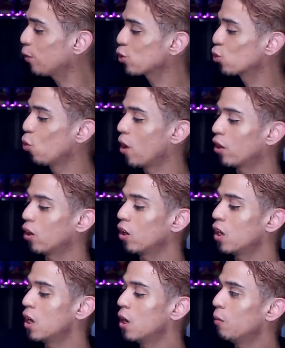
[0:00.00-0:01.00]
of
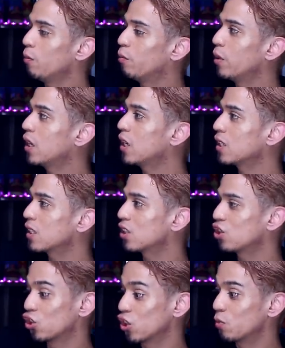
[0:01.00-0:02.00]
sweater because
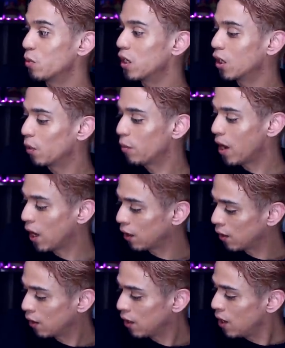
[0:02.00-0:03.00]
it's just beat up
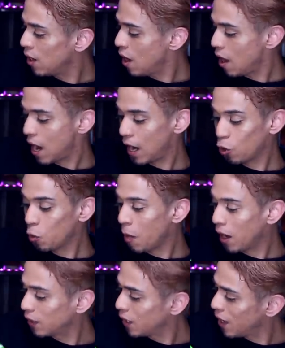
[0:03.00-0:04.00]
and I don't
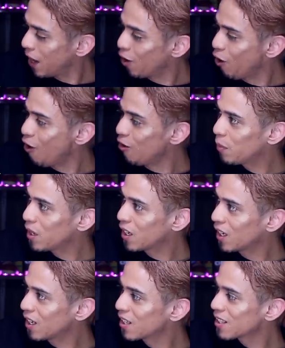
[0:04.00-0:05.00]
mind it at all
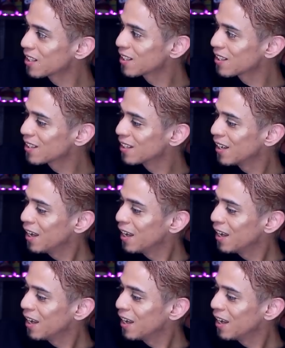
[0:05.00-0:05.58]
because